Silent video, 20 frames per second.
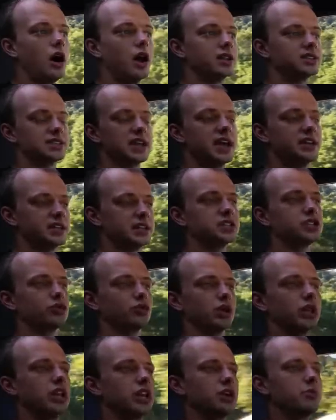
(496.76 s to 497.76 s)
Honestly, I think it's a
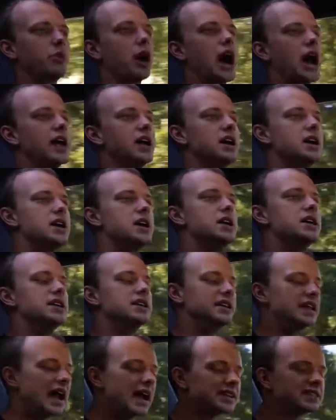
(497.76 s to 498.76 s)
really good buy.
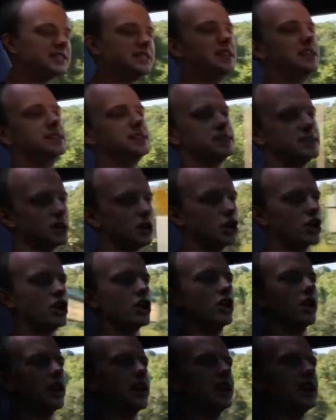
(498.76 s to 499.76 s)
Yes, the
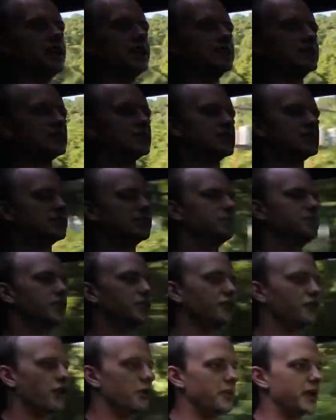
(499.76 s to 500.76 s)
interior is
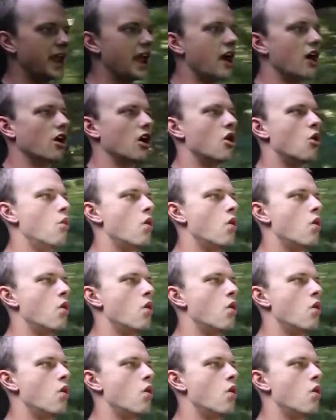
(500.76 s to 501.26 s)
from an era